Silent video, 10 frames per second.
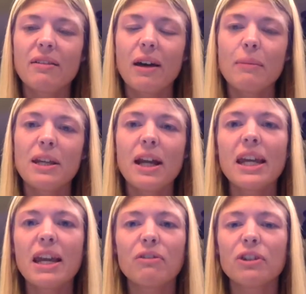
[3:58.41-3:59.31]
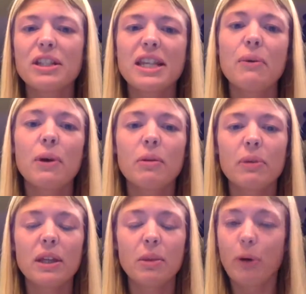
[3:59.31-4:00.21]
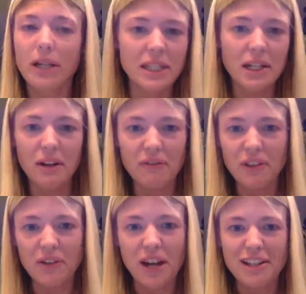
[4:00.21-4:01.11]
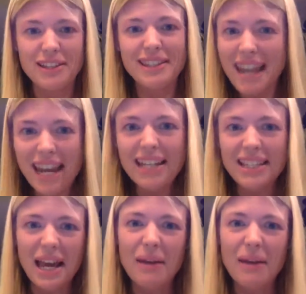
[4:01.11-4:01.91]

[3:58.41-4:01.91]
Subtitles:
I mean, I can't really say I want to be the president United States,